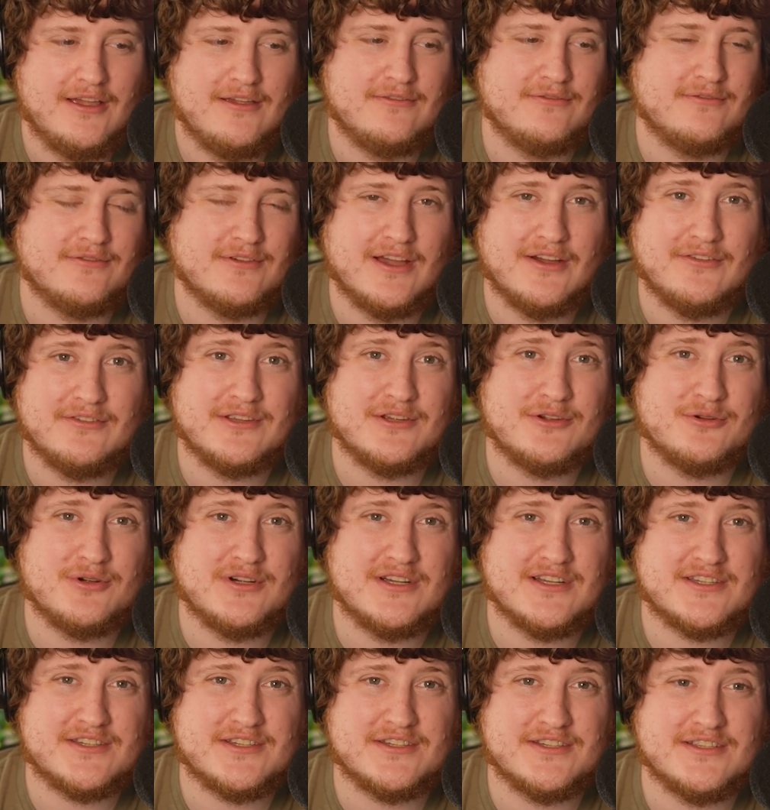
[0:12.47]
If you have any
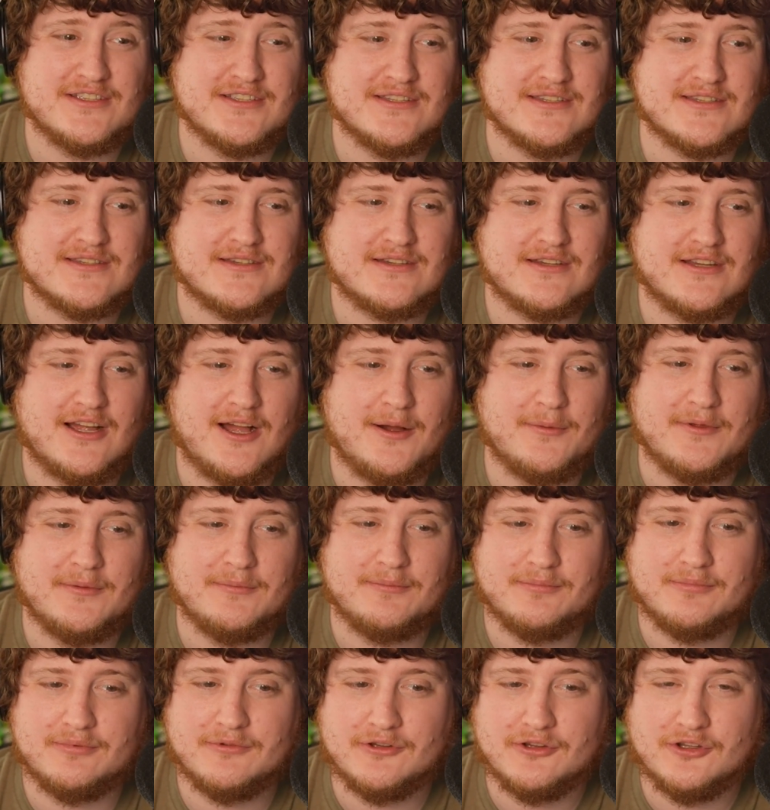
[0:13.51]
questions,
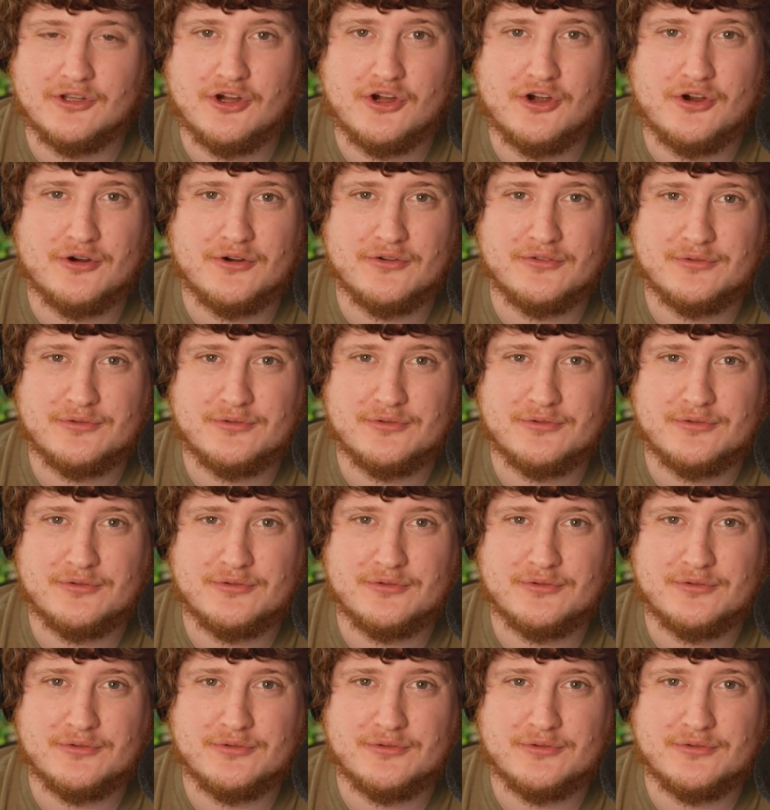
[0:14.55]
comment below.